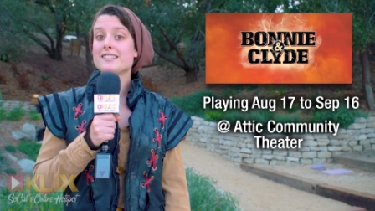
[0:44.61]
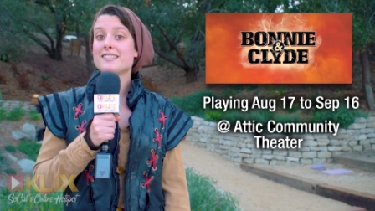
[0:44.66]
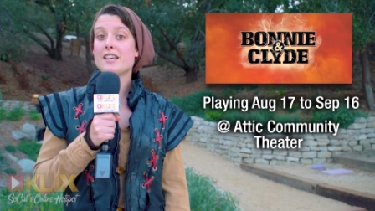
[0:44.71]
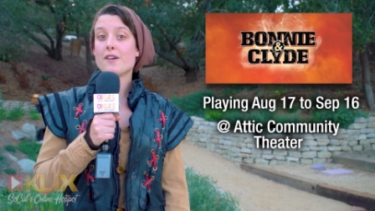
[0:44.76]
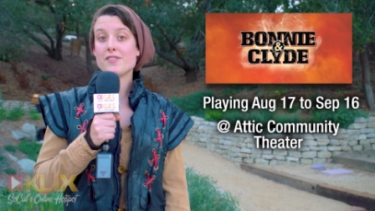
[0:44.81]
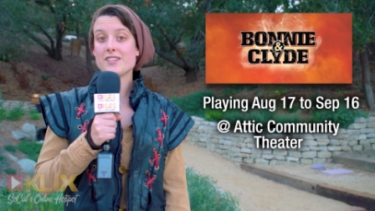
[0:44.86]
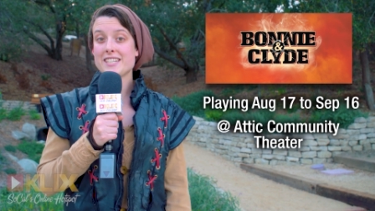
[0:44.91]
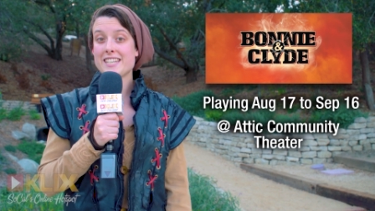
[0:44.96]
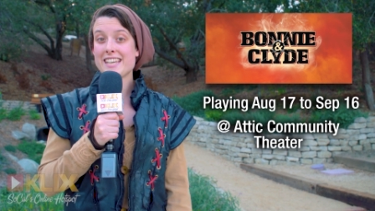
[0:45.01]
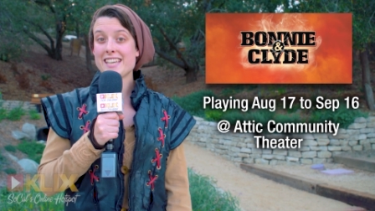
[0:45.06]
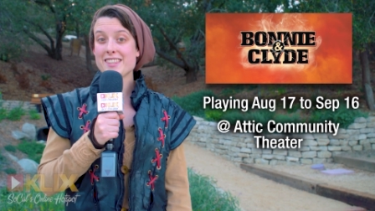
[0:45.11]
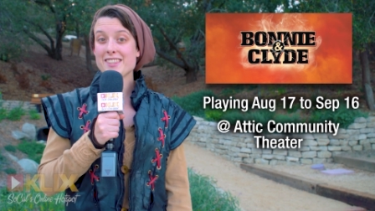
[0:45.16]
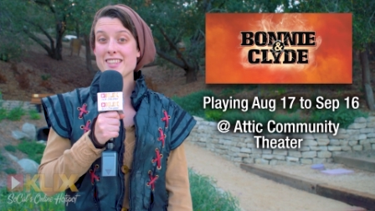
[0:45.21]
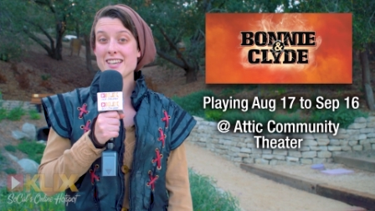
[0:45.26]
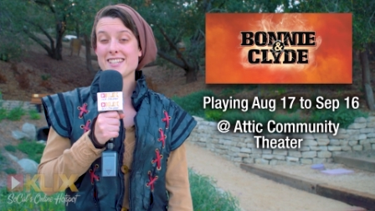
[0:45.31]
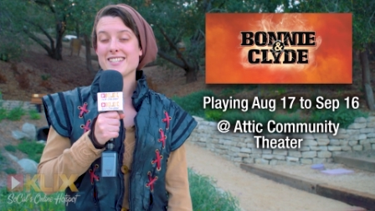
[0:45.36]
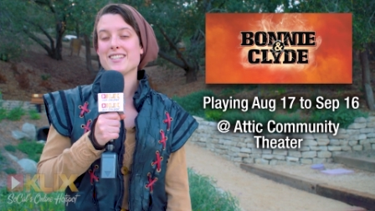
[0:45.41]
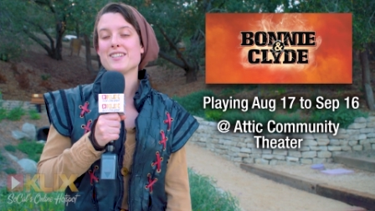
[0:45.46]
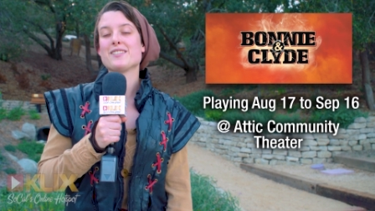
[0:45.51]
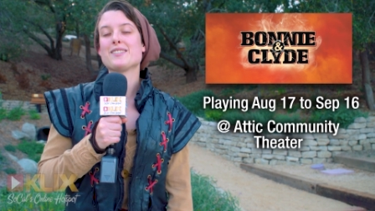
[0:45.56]
17th
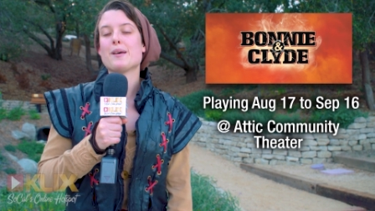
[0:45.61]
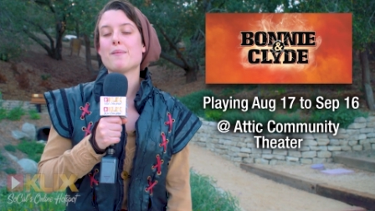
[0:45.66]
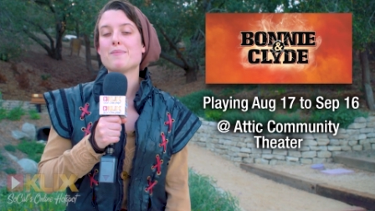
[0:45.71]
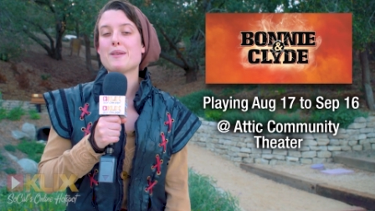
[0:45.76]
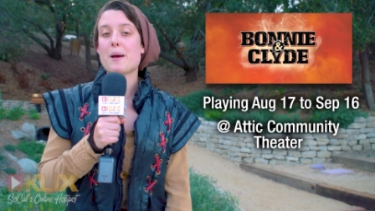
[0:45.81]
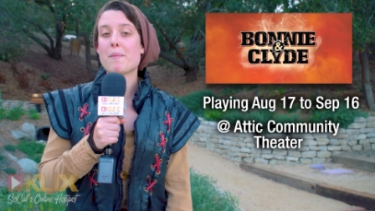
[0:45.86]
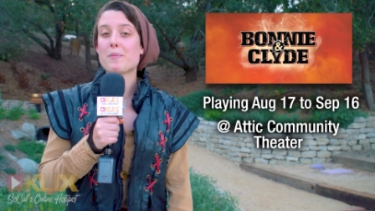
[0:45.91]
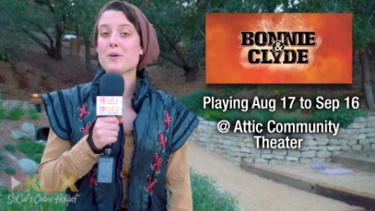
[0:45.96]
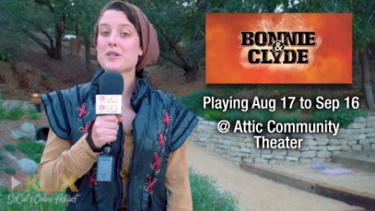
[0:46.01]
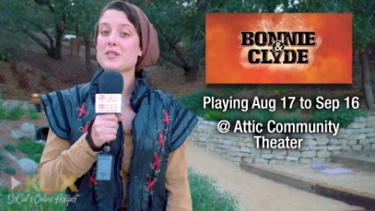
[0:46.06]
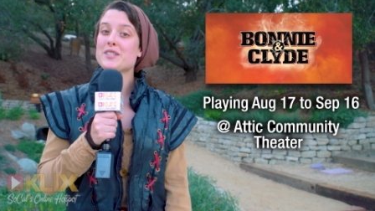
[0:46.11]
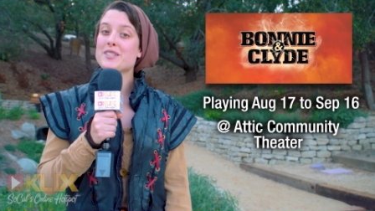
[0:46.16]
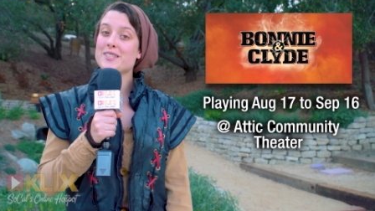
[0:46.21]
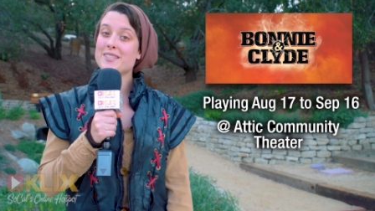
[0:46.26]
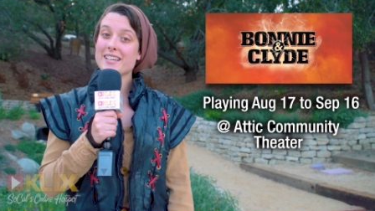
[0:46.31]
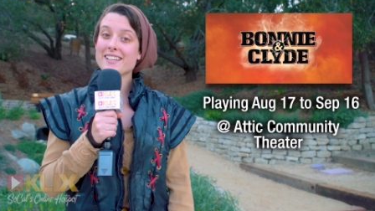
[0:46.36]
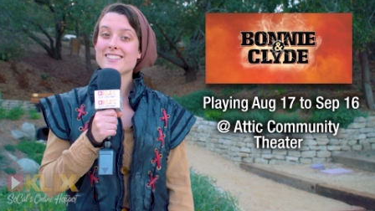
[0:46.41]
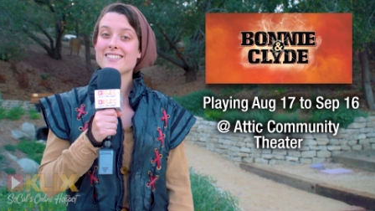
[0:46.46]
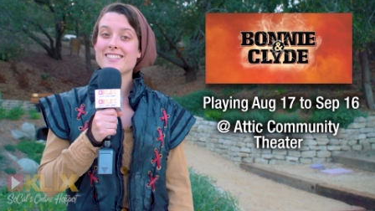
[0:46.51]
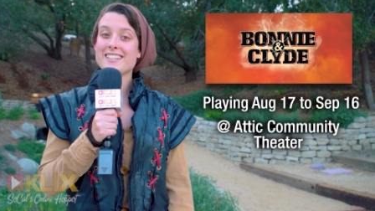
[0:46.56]
until September
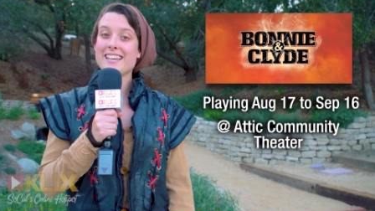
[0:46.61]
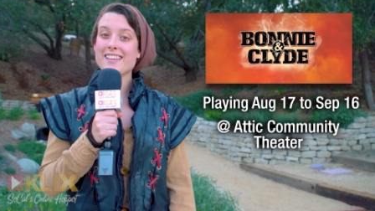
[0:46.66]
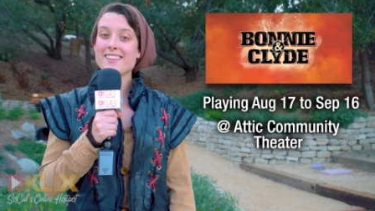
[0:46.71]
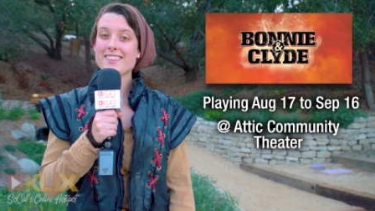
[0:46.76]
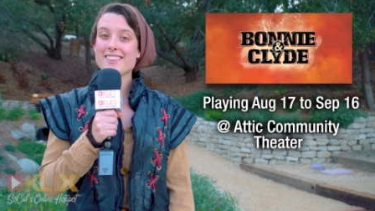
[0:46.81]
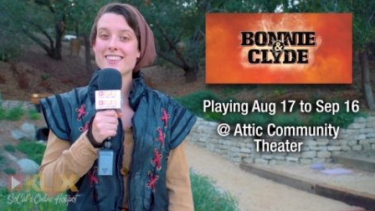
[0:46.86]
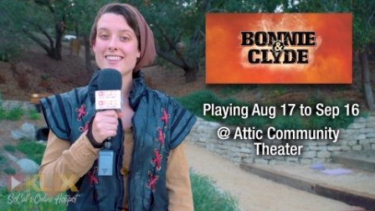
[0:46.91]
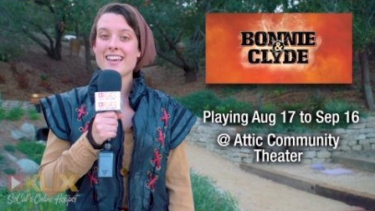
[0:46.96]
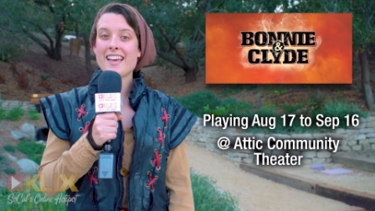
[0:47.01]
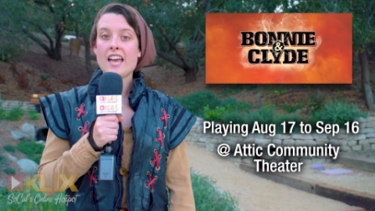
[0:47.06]
16th.